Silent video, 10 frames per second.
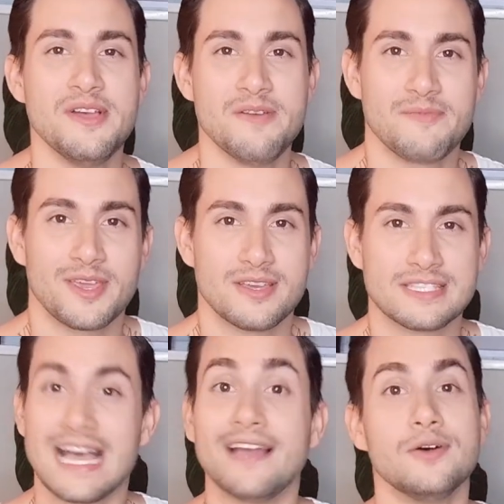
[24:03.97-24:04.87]
because
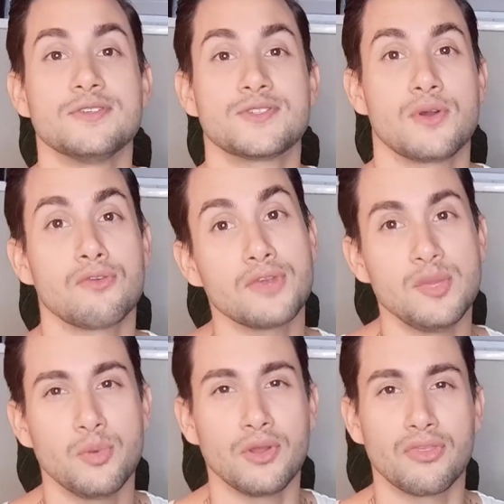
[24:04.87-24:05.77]
I also agree
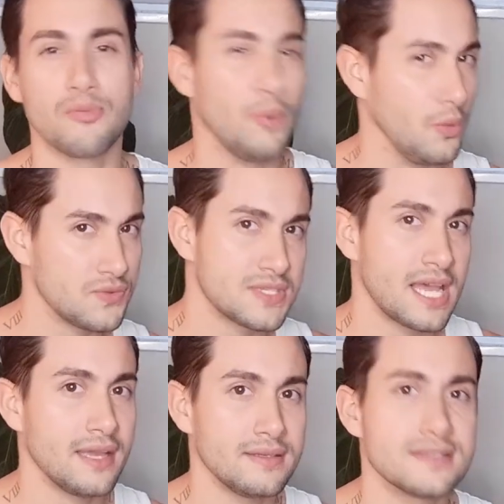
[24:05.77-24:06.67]
with both
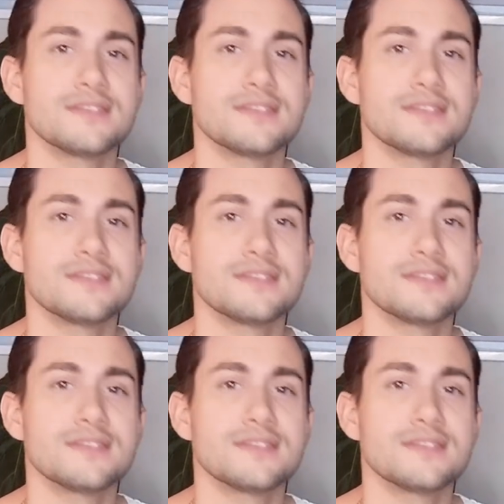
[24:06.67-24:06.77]
sides,